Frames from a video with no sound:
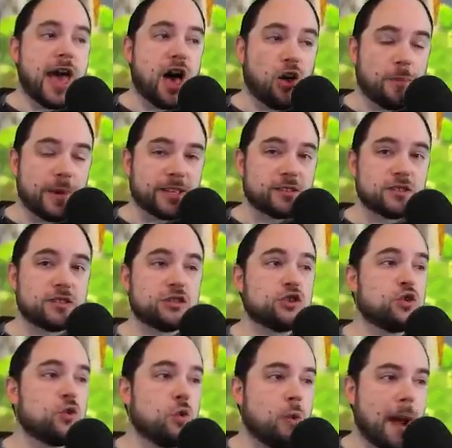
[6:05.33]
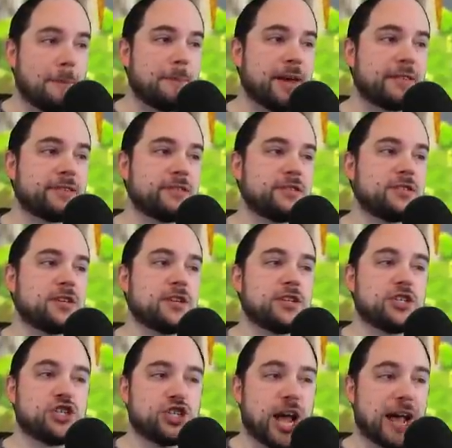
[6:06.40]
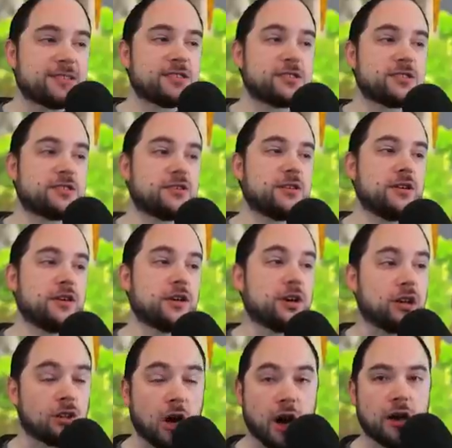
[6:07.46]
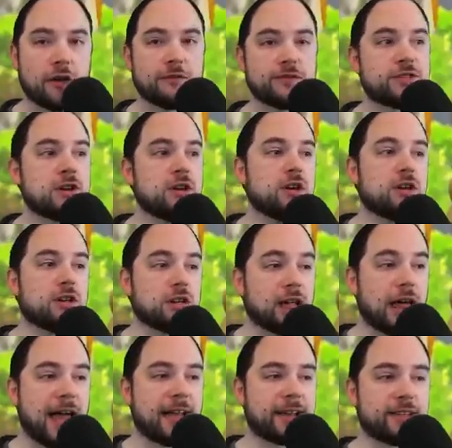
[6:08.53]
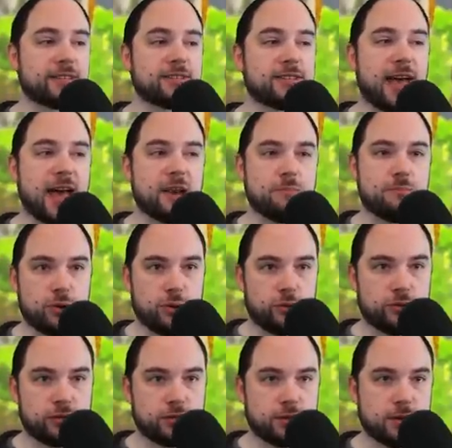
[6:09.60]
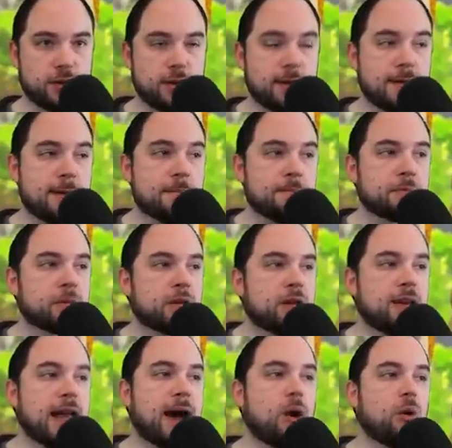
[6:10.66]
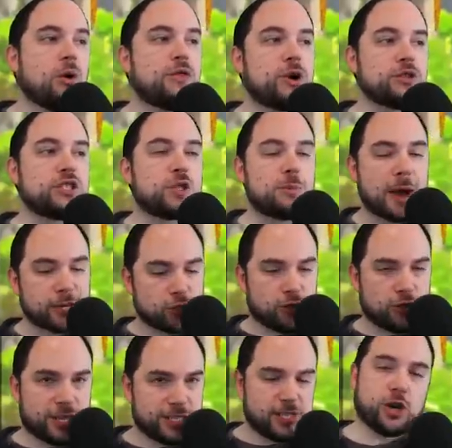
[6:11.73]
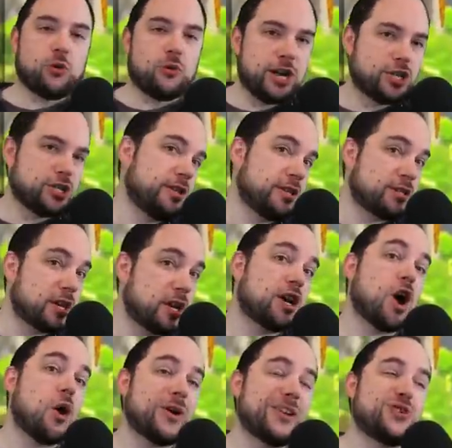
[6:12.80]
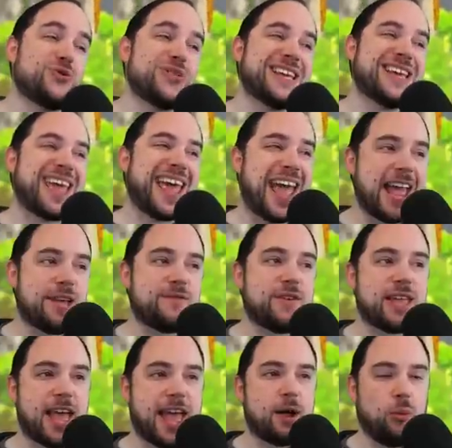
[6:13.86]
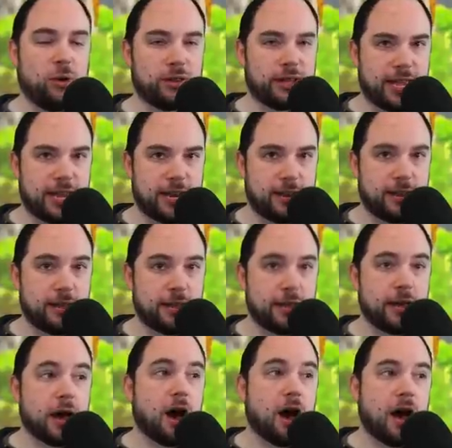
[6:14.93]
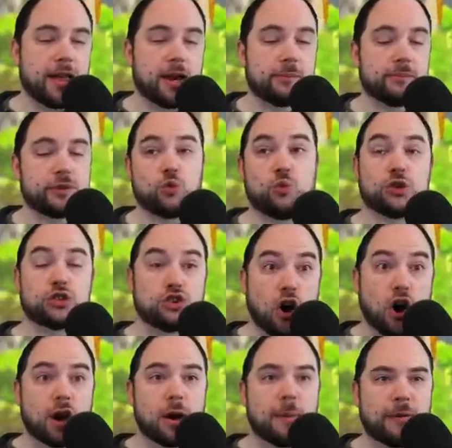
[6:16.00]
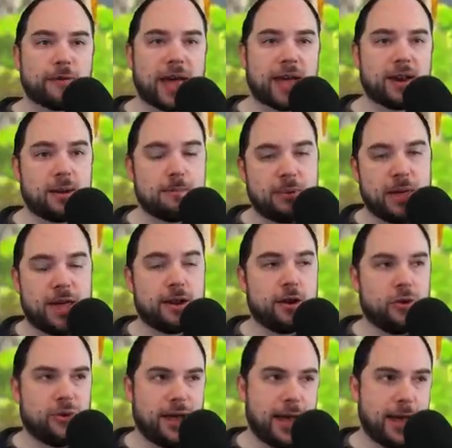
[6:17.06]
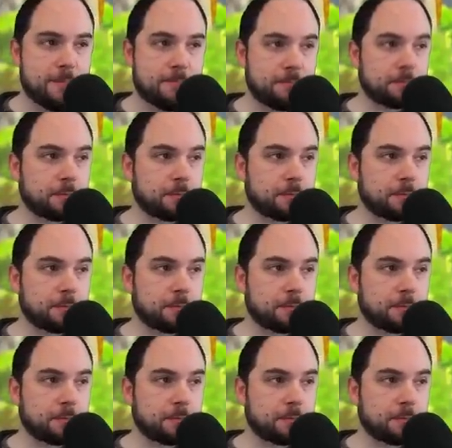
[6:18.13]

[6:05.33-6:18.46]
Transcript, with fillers: helmets, weapons, chests, gloves, legs, and boots. Now, there's special consideration that's going to go into the KVK related items, and we'll talk about that in a bit, okay?